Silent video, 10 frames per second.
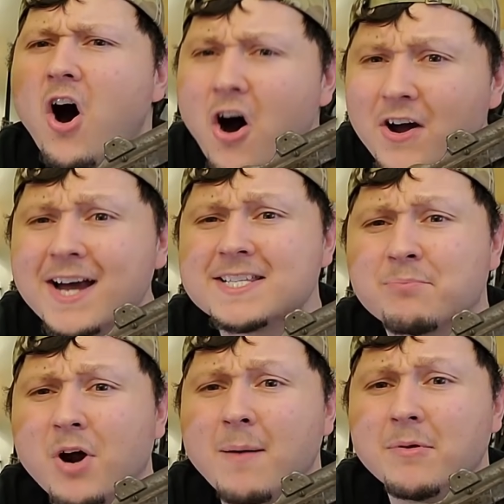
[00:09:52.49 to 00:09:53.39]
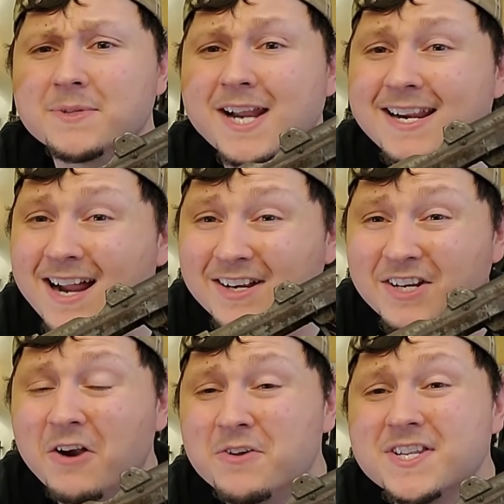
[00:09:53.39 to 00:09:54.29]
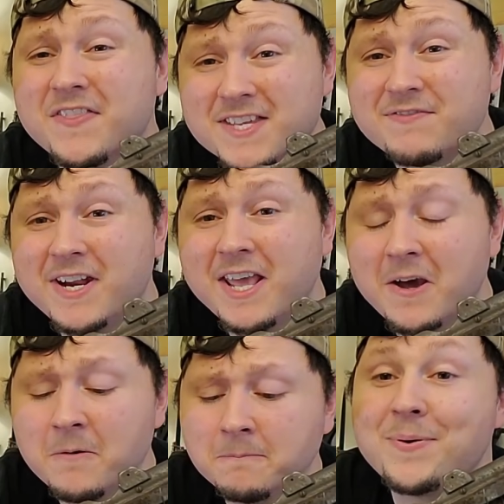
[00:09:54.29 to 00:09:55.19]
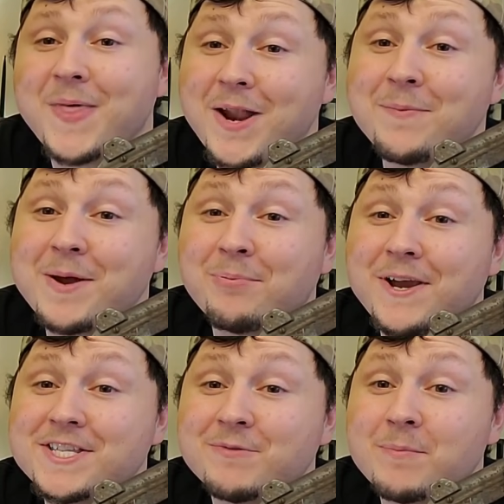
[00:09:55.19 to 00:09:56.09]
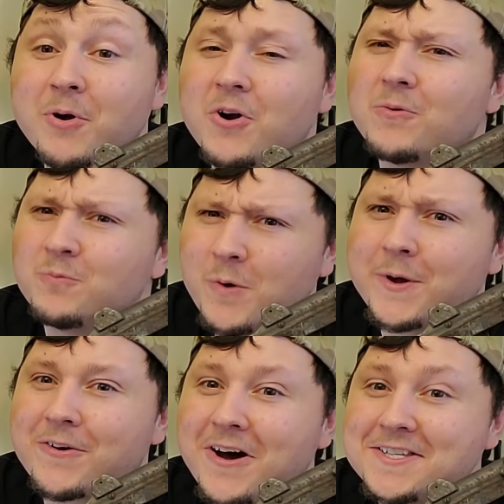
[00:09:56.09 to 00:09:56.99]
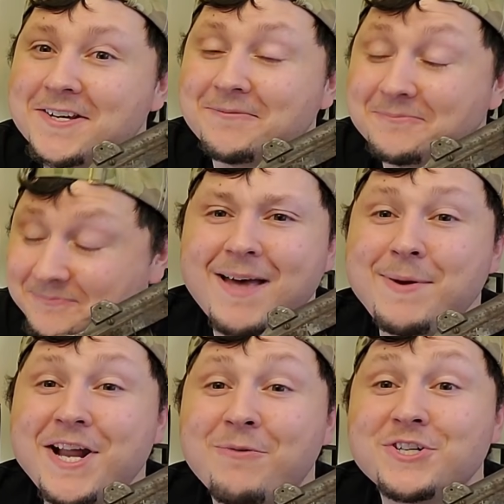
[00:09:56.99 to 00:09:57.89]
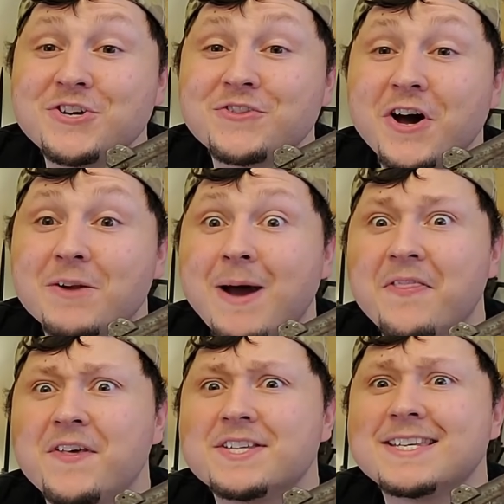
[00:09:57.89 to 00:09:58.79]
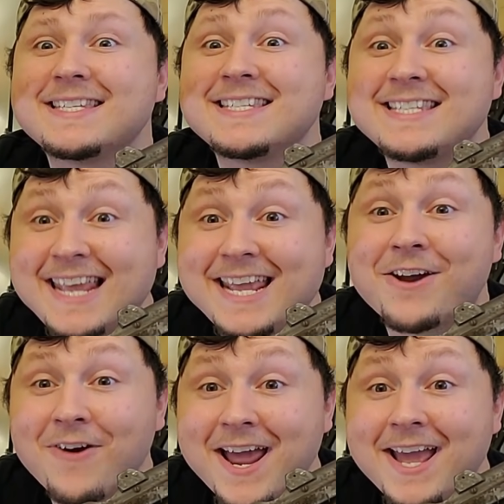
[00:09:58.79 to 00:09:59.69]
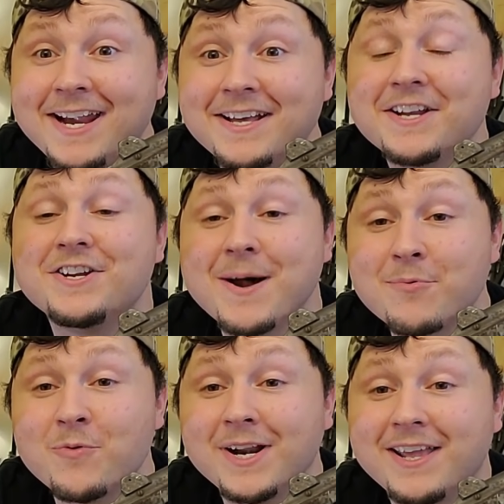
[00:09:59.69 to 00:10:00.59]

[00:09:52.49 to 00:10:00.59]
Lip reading: all kinds of problems that I did not notice in this video, but that'll be a bridge that we burn when we cross it. Let me know what you thought about this C-grade #1